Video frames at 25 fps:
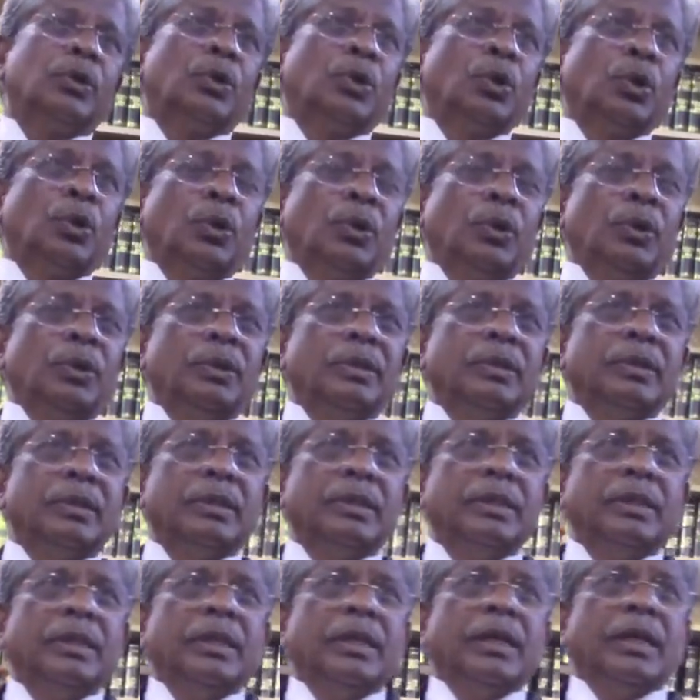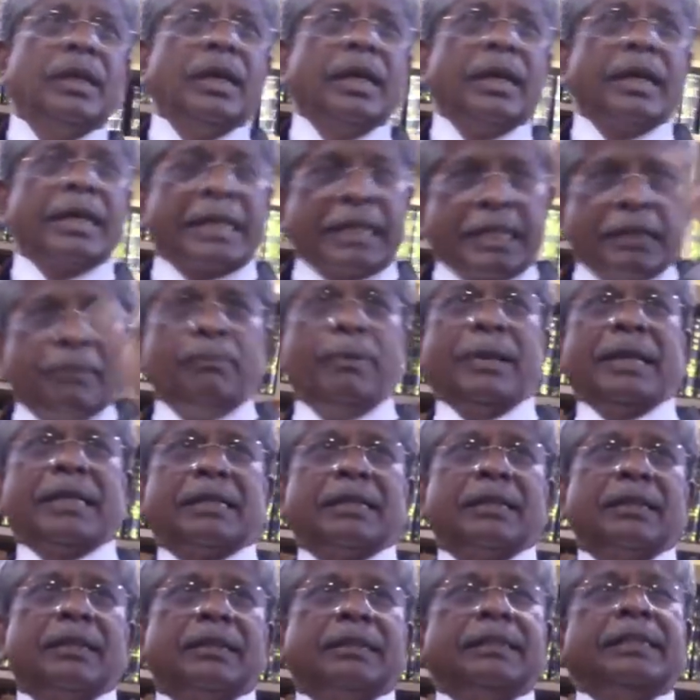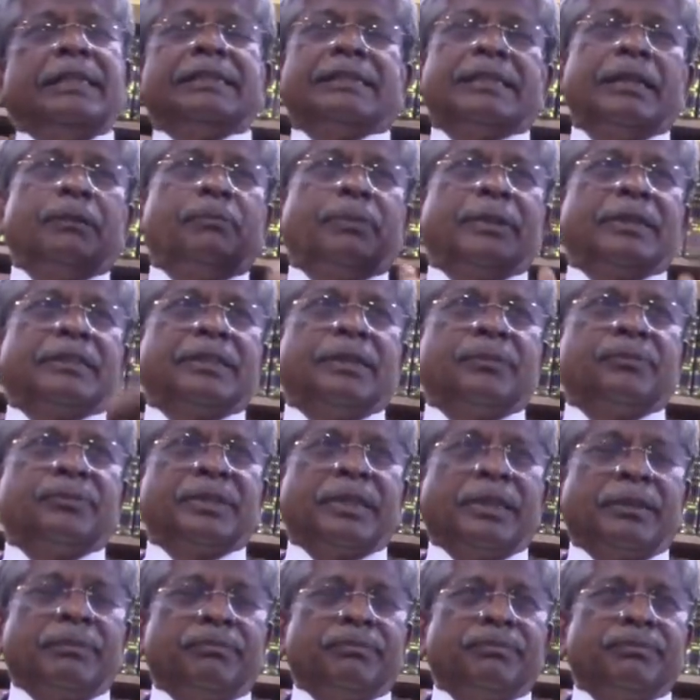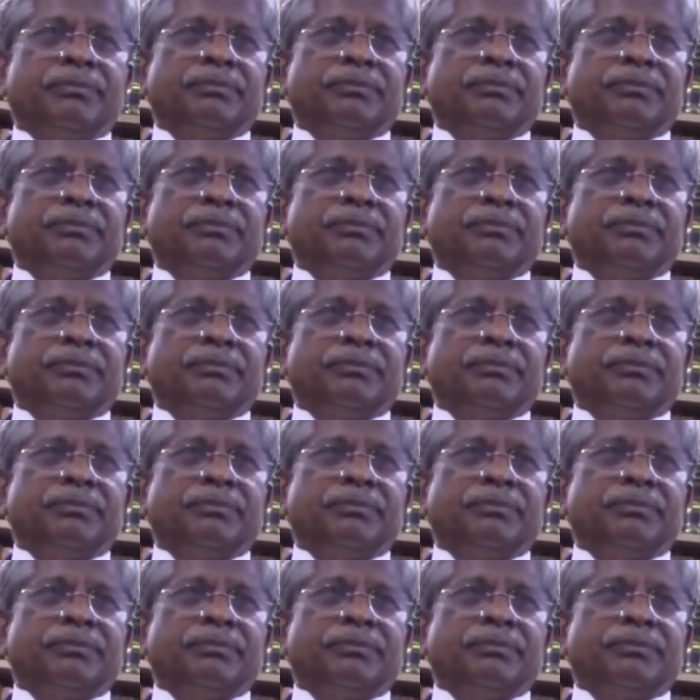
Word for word: to rebut the said presumption.